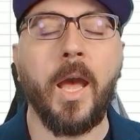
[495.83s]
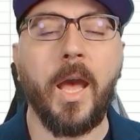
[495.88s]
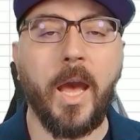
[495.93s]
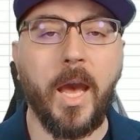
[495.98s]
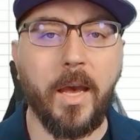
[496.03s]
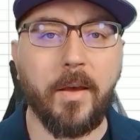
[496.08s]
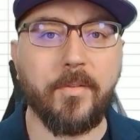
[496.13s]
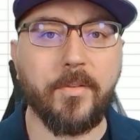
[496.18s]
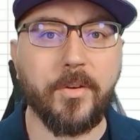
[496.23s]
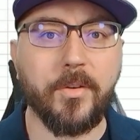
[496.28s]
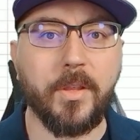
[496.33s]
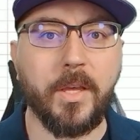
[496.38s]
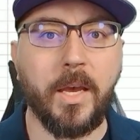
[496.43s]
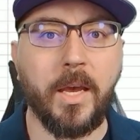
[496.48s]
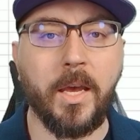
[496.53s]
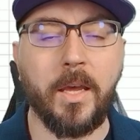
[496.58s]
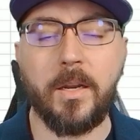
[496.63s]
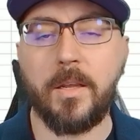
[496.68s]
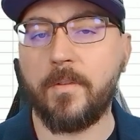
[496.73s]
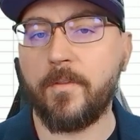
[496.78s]
After
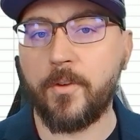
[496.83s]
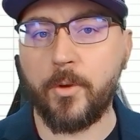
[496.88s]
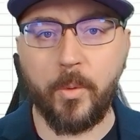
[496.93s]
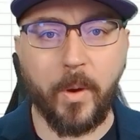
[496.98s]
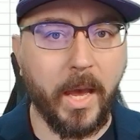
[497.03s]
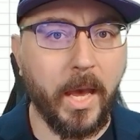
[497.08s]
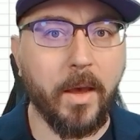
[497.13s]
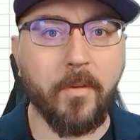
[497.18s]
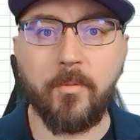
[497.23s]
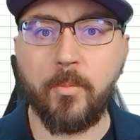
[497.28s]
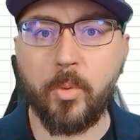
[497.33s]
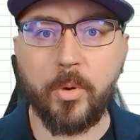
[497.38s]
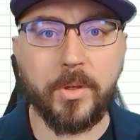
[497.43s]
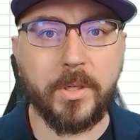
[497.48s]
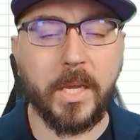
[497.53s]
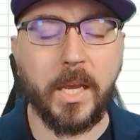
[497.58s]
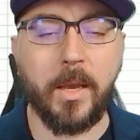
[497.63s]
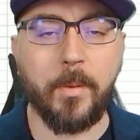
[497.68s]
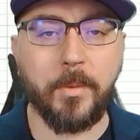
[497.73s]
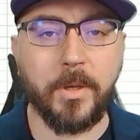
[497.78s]
that, if you have more
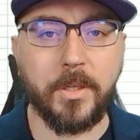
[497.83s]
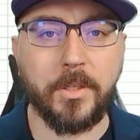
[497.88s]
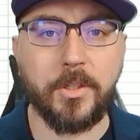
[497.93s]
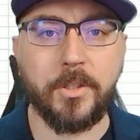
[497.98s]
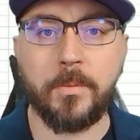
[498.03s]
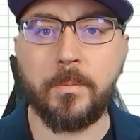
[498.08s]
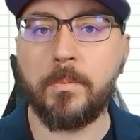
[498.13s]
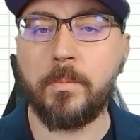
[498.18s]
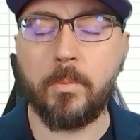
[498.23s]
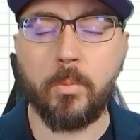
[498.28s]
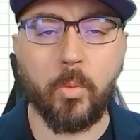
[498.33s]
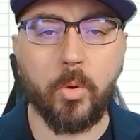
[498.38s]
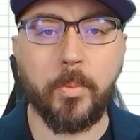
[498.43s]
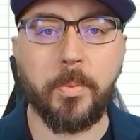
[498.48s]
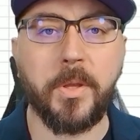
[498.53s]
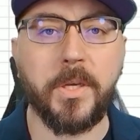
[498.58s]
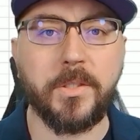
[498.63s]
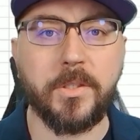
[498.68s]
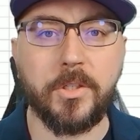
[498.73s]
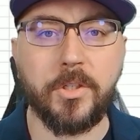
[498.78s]
damage, more
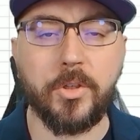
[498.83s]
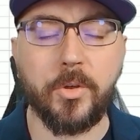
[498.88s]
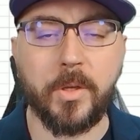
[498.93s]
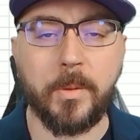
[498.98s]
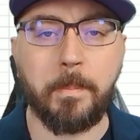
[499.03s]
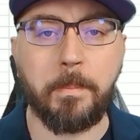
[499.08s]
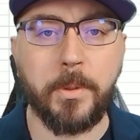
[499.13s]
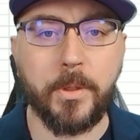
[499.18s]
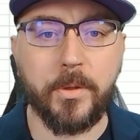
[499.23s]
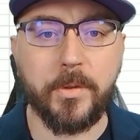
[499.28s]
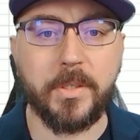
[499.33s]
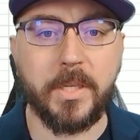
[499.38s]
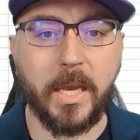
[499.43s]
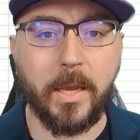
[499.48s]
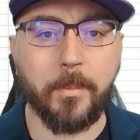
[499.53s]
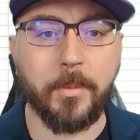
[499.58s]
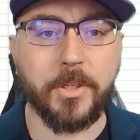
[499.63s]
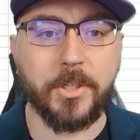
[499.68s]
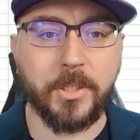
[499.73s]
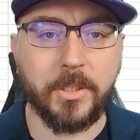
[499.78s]
places you can build
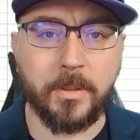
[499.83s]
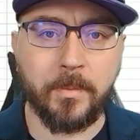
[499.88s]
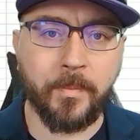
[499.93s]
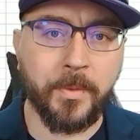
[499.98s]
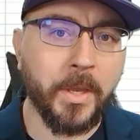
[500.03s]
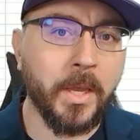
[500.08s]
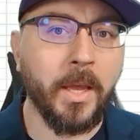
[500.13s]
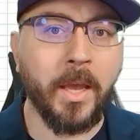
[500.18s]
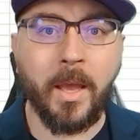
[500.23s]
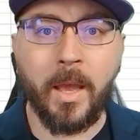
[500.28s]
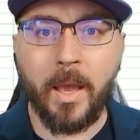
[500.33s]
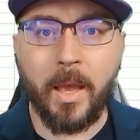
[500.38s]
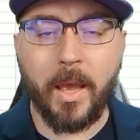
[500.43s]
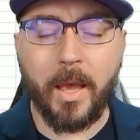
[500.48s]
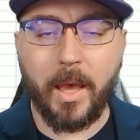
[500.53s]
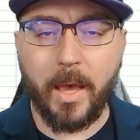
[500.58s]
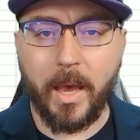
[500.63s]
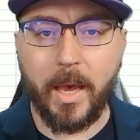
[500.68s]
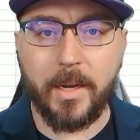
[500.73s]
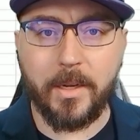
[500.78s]
damage in,
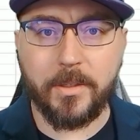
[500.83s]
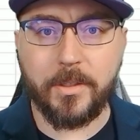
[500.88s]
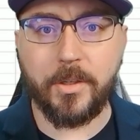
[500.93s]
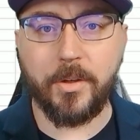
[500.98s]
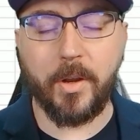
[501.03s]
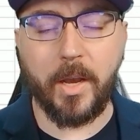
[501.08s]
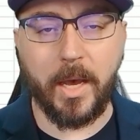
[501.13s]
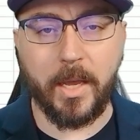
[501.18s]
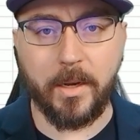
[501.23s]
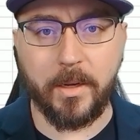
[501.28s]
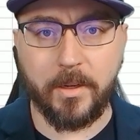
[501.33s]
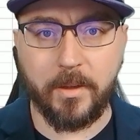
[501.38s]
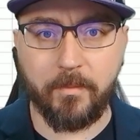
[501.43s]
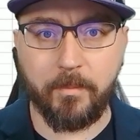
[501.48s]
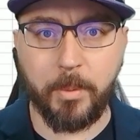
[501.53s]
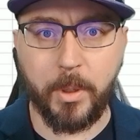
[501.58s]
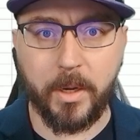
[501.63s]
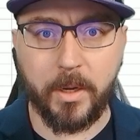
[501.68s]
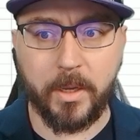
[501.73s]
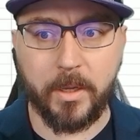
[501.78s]
add it to your additive
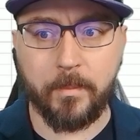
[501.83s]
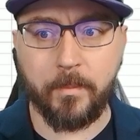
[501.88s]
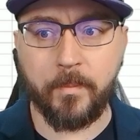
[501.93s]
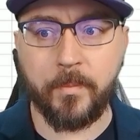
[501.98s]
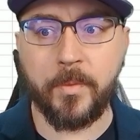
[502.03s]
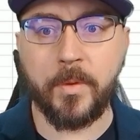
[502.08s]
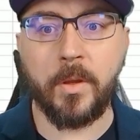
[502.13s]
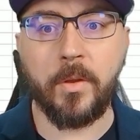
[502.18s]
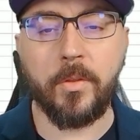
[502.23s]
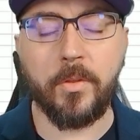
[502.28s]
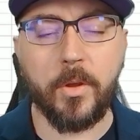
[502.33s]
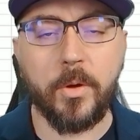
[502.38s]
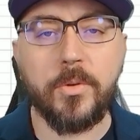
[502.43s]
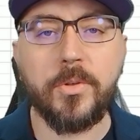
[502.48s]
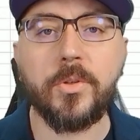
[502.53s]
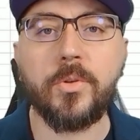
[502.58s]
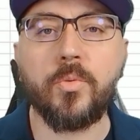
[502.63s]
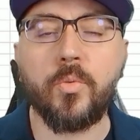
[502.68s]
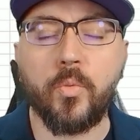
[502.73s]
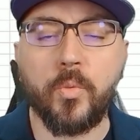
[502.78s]
bucket. Those
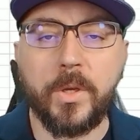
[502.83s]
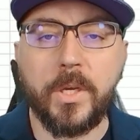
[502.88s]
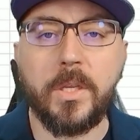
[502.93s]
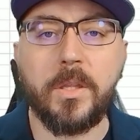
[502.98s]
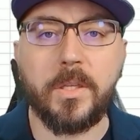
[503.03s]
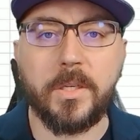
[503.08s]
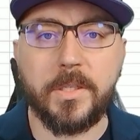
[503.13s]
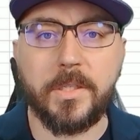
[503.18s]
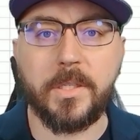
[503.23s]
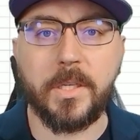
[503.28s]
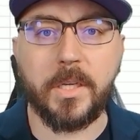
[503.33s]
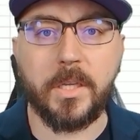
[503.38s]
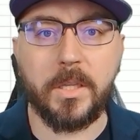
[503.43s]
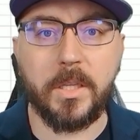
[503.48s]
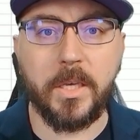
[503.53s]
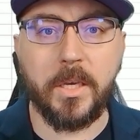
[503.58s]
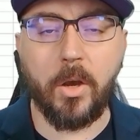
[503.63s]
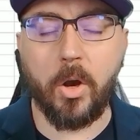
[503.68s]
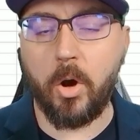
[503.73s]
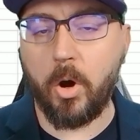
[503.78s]
are
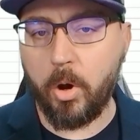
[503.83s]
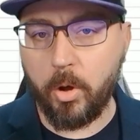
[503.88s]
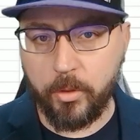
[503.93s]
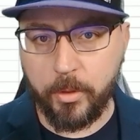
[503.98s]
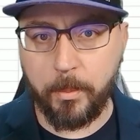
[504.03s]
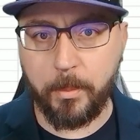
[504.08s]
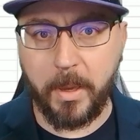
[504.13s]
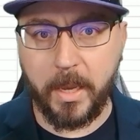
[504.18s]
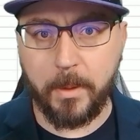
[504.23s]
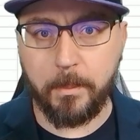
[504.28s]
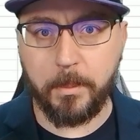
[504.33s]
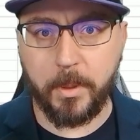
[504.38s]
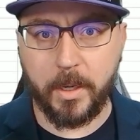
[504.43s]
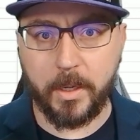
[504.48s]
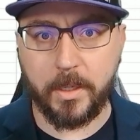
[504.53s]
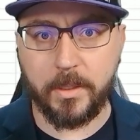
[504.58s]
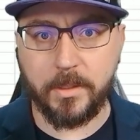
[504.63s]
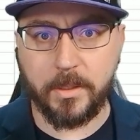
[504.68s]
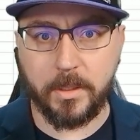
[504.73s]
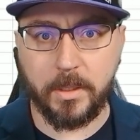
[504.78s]
realistically all the main
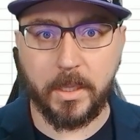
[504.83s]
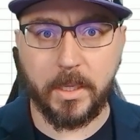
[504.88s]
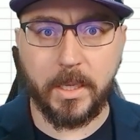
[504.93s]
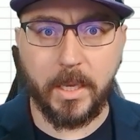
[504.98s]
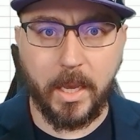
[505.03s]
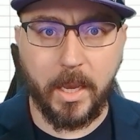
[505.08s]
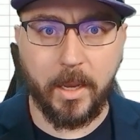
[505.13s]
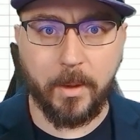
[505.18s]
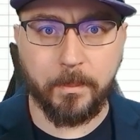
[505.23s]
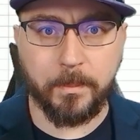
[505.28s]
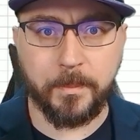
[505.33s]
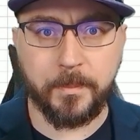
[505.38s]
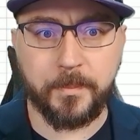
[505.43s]
buckets in the game.